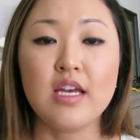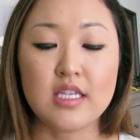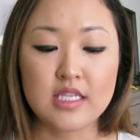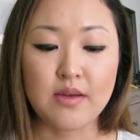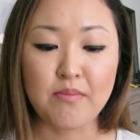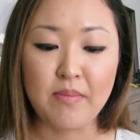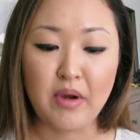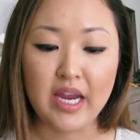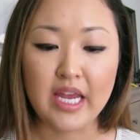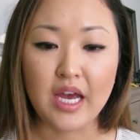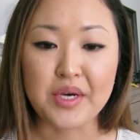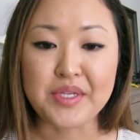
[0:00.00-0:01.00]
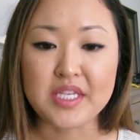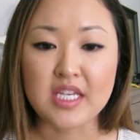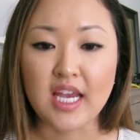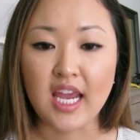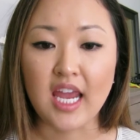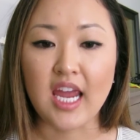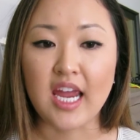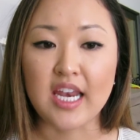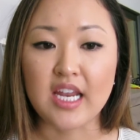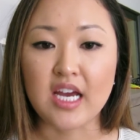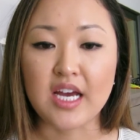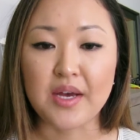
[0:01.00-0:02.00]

some breakouts, and